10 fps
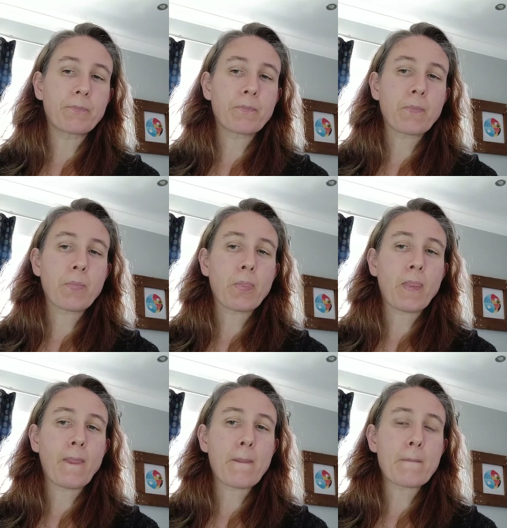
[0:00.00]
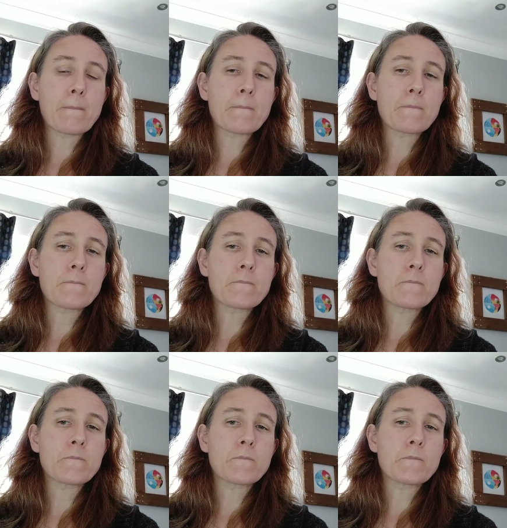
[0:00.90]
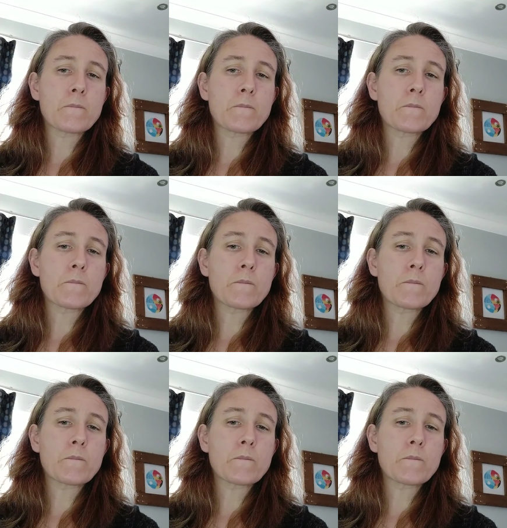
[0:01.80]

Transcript: [no speech]